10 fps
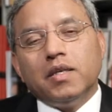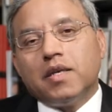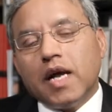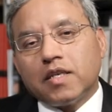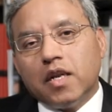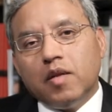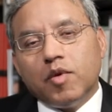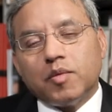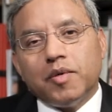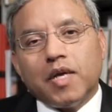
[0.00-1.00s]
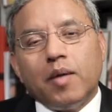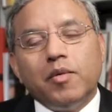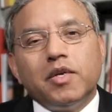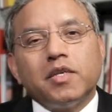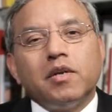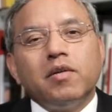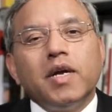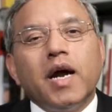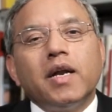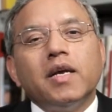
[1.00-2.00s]
international investment arbitration
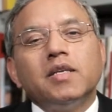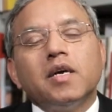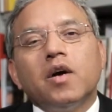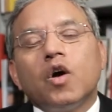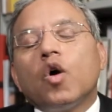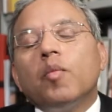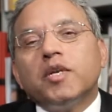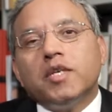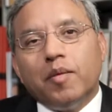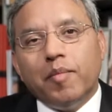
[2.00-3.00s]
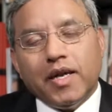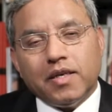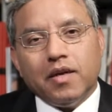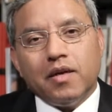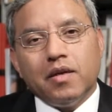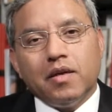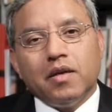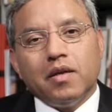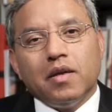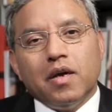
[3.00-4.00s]
regarded as a commercial matter,
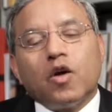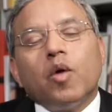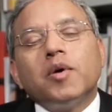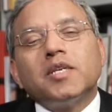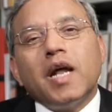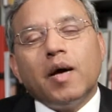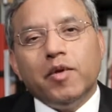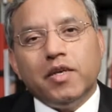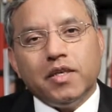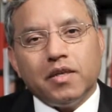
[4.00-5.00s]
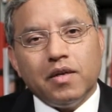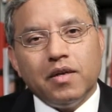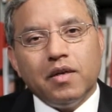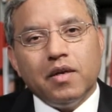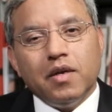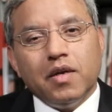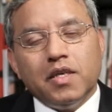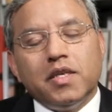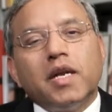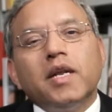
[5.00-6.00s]
a commercial arbitration,
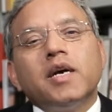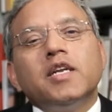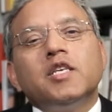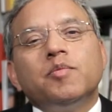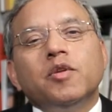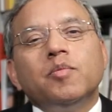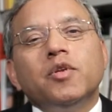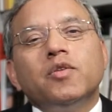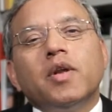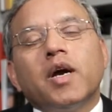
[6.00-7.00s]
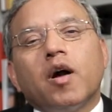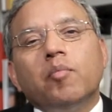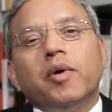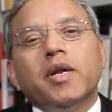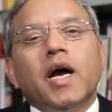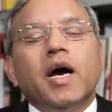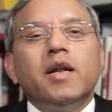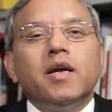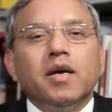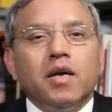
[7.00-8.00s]
settling a dispute between a company
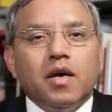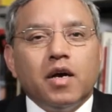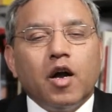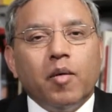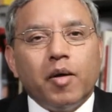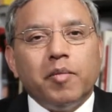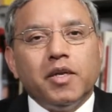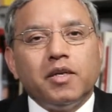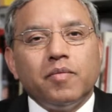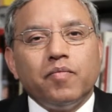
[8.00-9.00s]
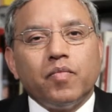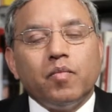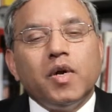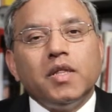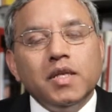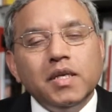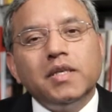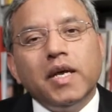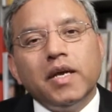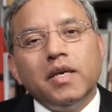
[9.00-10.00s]
and a government. But
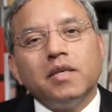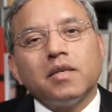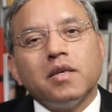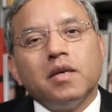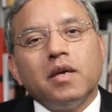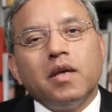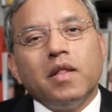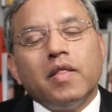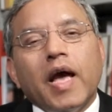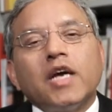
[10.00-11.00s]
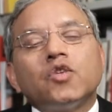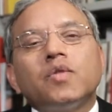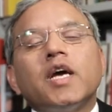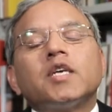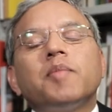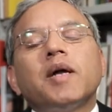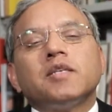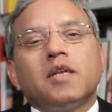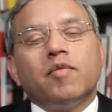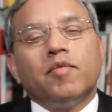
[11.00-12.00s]
these days, thanks to the
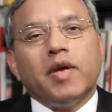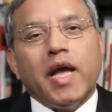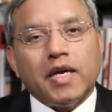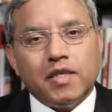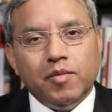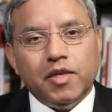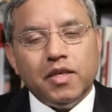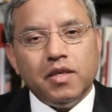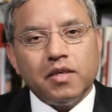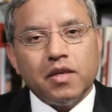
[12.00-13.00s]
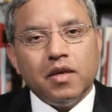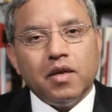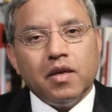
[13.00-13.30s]
expansion of activities,